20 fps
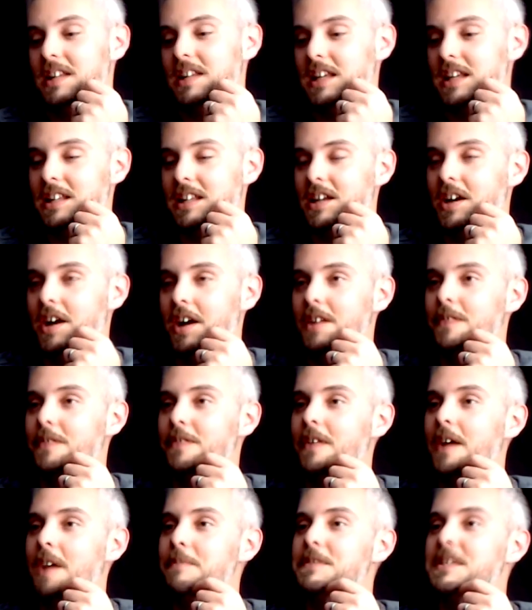The kind
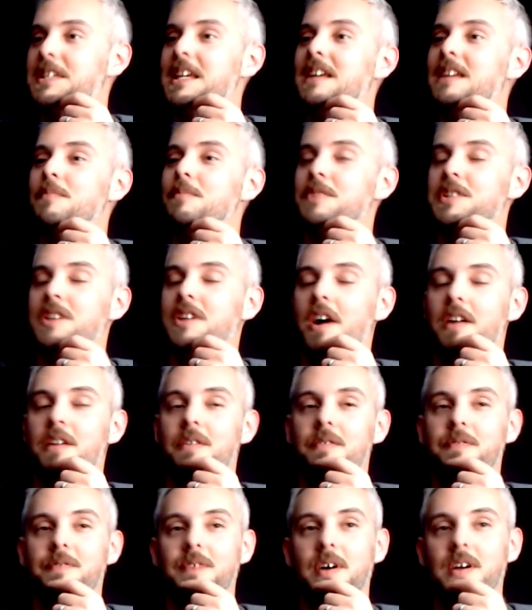of I'm seeing them as
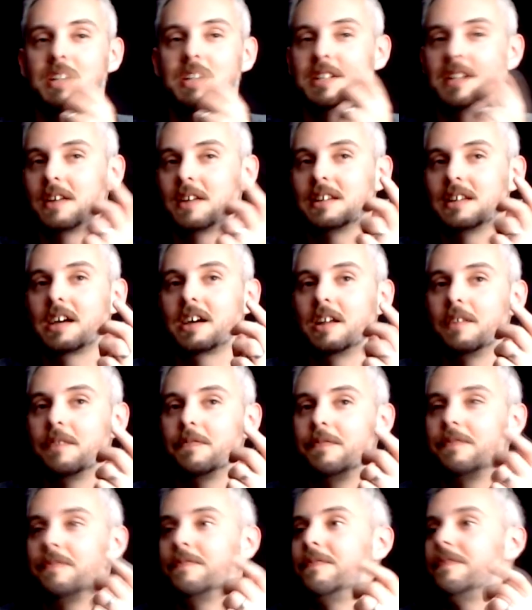kind of because they're kind
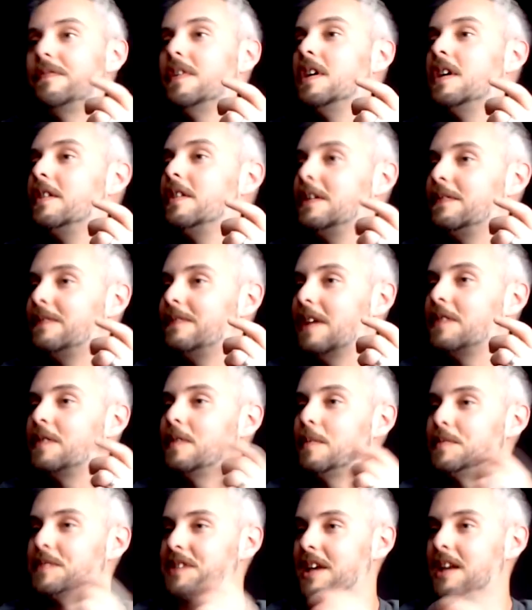of furry
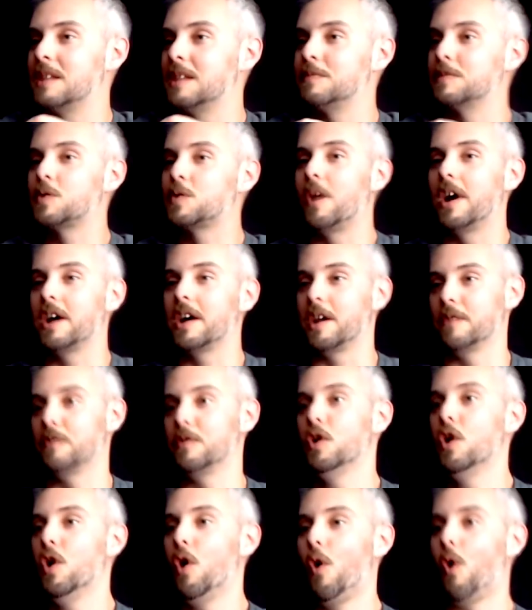feather. I'm seeing them as quite kind
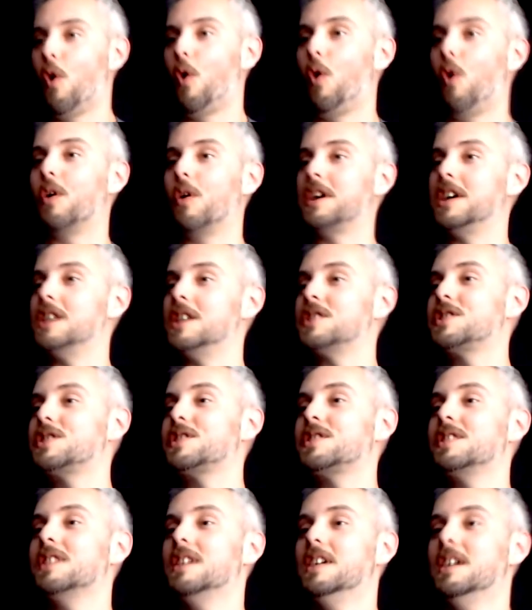of
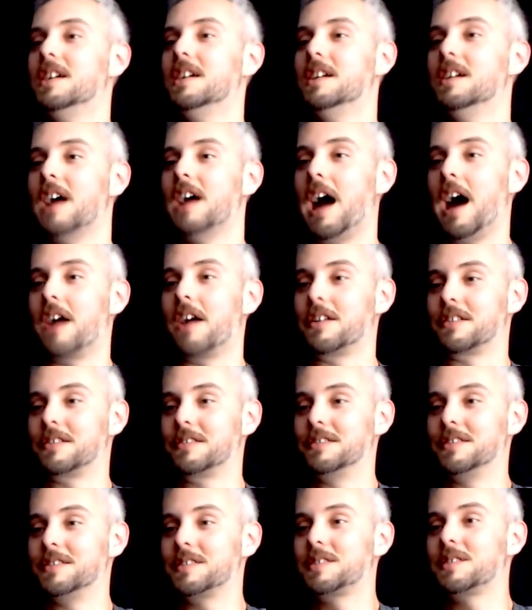hawkish,
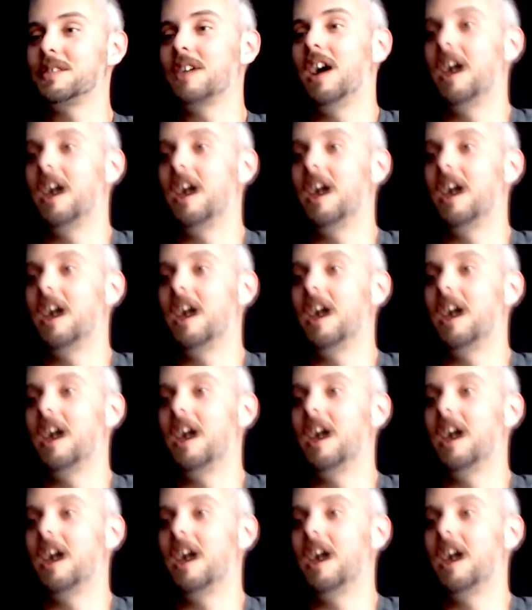arrogant,